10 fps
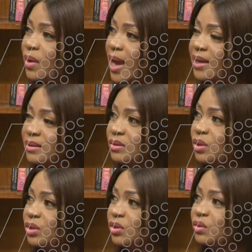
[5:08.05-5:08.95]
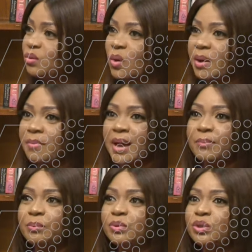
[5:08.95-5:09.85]
we have situations whereby
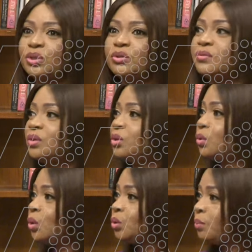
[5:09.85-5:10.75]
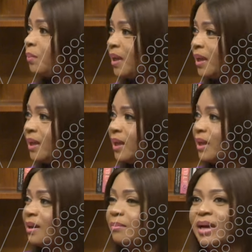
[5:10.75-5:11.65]
people see you for the role you play. Yeah.